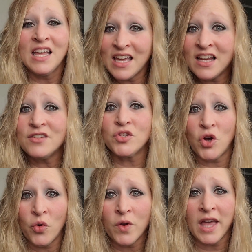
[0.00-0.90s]
it is
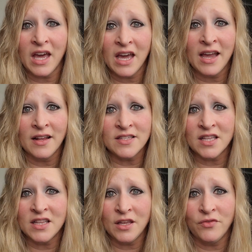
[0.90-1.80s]
okay to
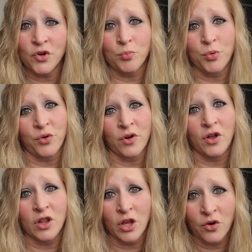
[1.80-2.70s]
leave your bird
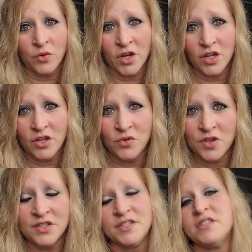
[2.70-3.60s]
alone. You
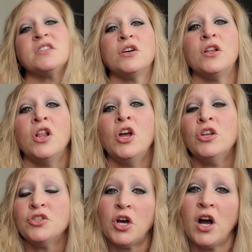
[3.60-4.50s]
can still
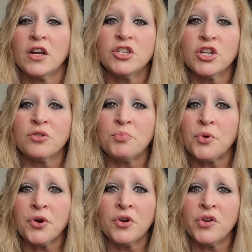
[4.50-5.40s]
talk to your
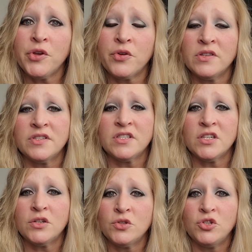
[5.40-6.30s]
bird, you can
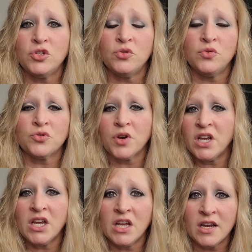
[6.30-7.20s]
still do
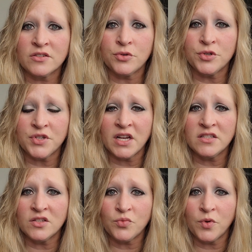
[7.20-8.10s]
training
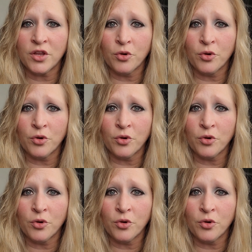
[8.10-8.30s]
exercises with